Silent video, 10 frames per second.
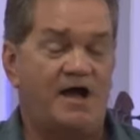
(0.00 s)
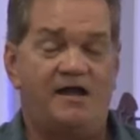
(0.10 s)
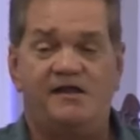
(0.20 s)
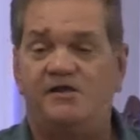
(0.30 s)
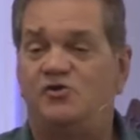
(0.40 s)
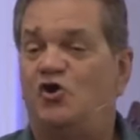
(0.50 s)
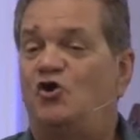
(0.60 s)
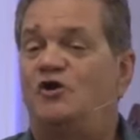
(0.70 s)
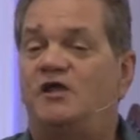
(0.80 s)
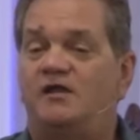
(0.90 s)
I didn't
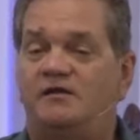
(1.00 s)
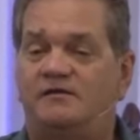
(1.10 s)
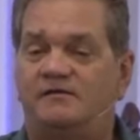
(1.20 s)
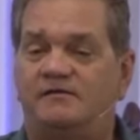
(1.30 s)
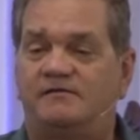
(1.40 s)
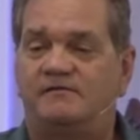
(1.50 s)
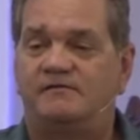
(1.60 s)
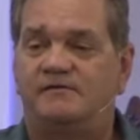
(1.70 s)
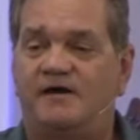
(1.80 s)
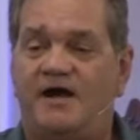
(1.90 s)
earn it.
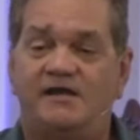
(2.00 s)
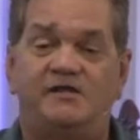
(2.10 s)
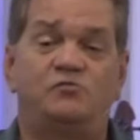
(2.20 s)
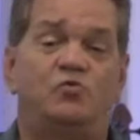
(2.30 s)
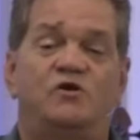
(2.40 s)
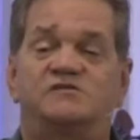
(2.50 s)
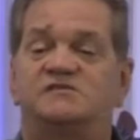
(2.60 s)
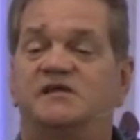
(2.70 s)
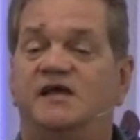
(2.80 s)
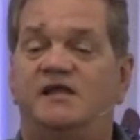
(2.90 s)
I didn't work
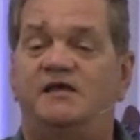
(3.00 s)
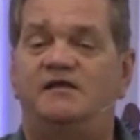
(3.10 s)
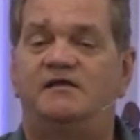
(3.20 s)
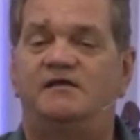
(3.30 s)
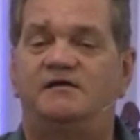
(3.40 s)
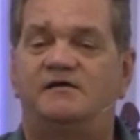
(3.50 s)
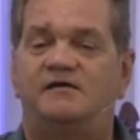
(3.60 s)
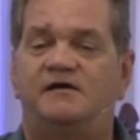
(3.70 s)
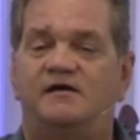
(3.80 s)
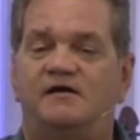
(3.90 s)
to get it.
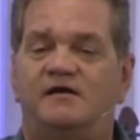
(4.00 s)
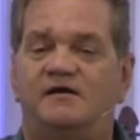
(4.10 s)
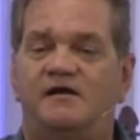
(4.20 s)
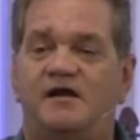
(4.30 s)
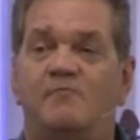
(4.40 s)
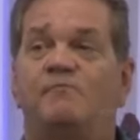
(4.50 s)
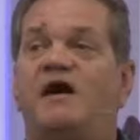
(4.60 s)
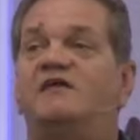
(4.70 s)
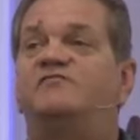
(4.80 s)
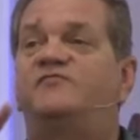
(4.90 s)

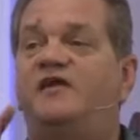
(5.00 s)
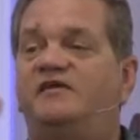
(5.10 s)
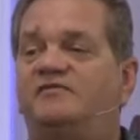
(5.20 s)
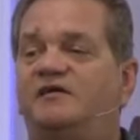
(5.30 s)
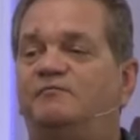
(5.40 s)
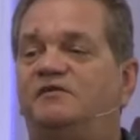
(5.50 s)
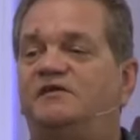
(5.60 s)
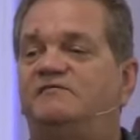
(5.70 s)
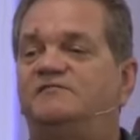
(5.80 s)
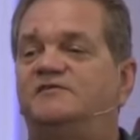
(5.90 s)
By faith, I
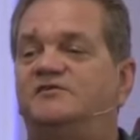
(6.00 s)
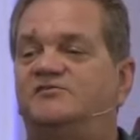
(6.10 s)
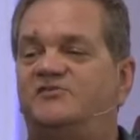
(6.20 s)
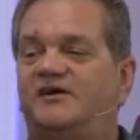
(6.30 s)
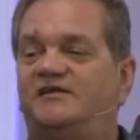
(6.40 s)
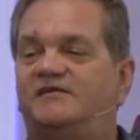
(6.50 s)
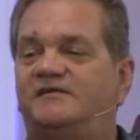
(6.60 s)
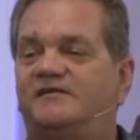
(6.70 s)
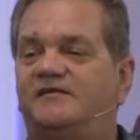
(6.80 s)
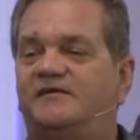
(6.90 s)
believed in the Son,
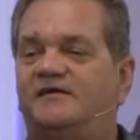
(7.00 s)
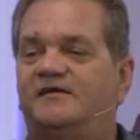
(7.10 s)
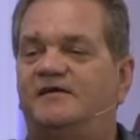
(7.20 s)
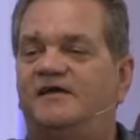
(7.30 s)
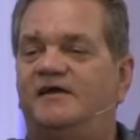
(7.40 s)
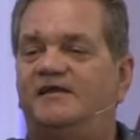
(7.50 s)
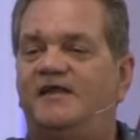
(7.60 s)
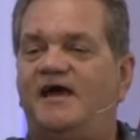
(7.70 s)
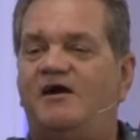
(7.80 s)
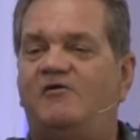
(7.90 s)
and
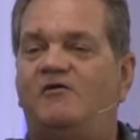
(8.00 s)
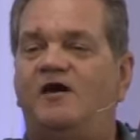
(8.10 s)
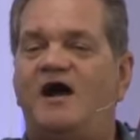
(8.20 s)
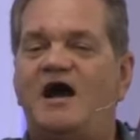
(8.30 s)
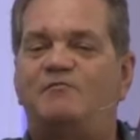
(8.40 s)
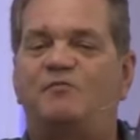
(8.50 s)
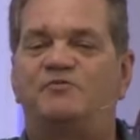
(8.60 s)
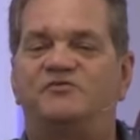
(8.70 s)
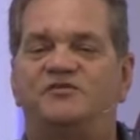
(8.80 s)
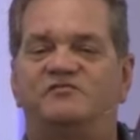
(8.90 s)
now I'm a
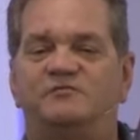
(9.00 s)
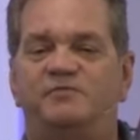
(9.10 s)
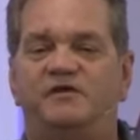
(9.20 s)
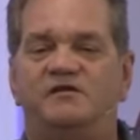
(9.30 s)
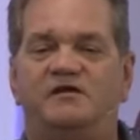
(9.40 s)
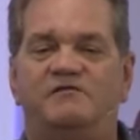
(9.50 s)
participant